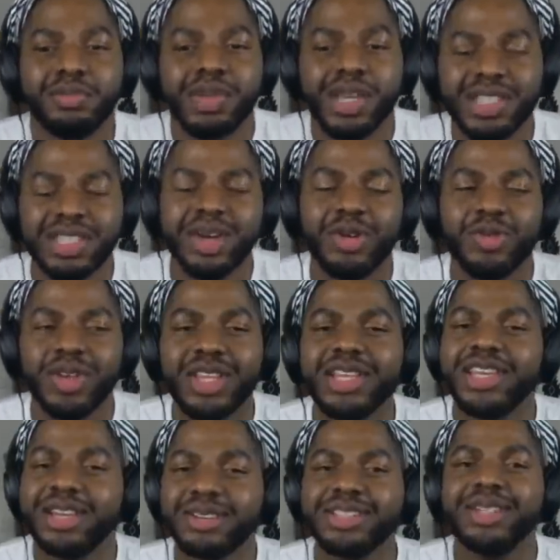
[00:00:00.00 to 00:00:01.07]
Mexico really
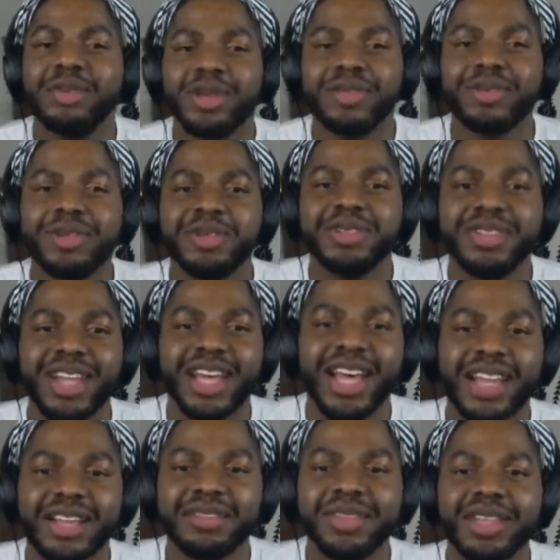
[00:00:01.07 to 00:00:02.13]
kills it with food. Like,
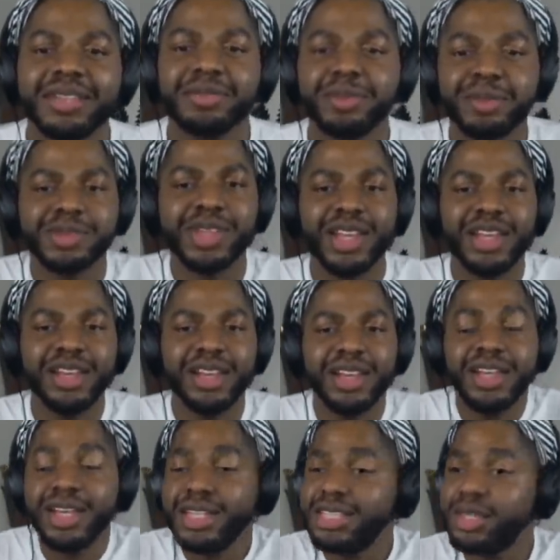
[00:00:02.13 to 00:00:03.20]
I love it.
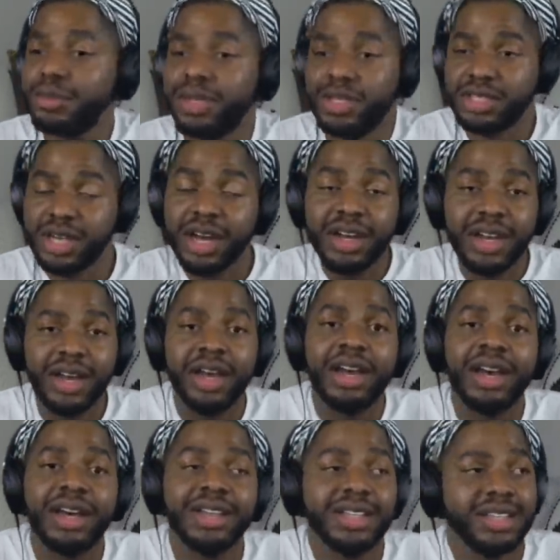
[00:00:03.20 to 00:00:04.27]

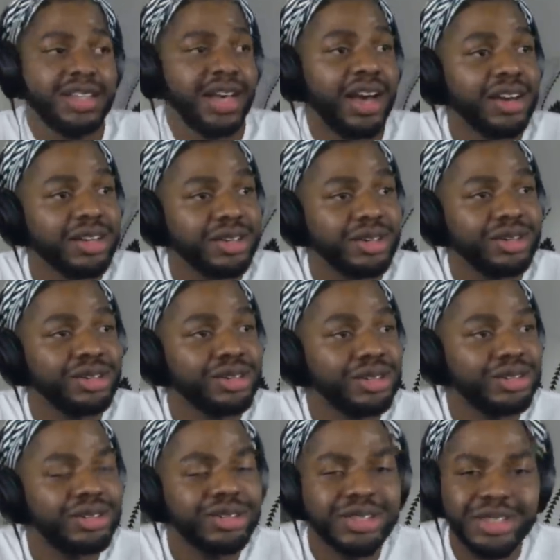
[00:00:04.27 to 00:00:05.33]
Chimichangas,
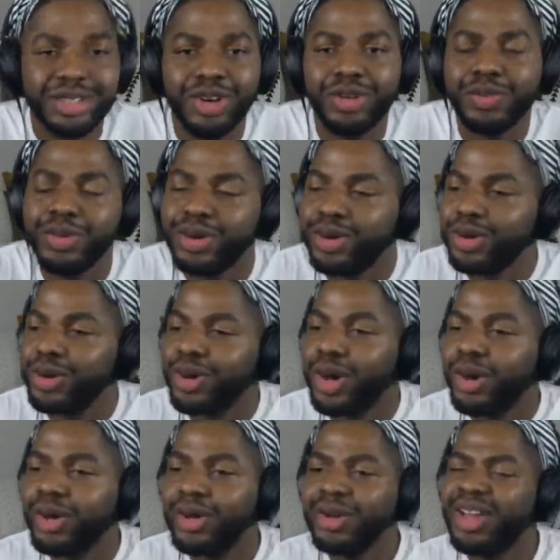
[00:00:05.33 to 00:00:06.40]
tacos,
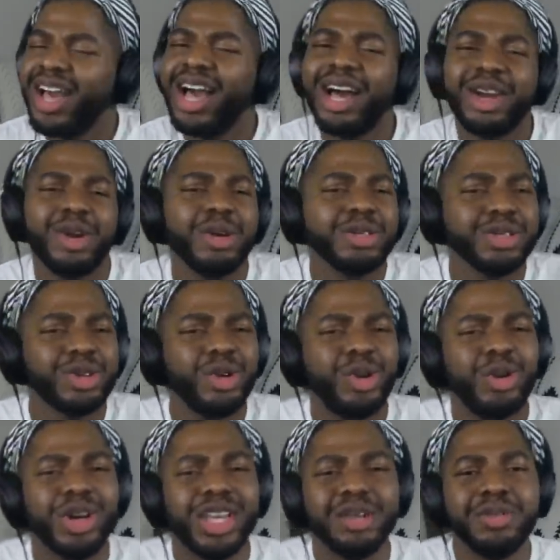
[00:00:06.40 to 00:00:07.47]
como arroz
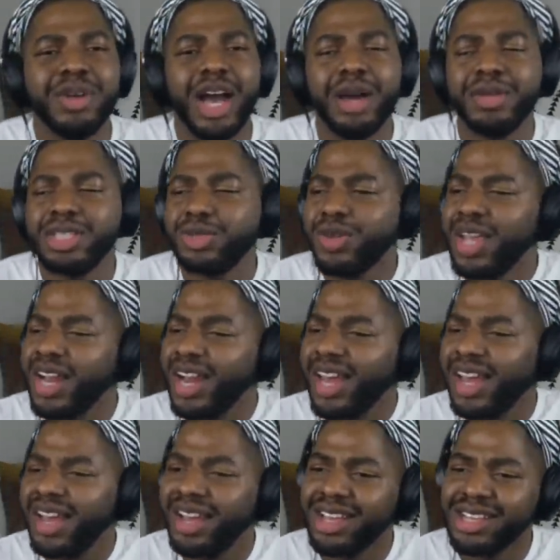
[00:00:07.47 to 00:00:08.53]
con
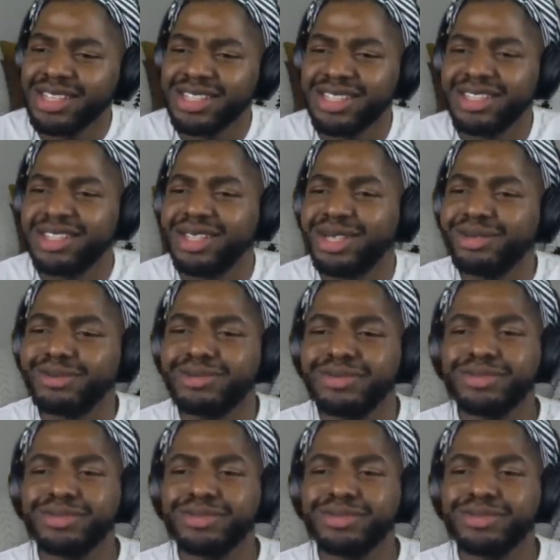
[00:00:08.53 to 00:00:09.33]
habichuelas y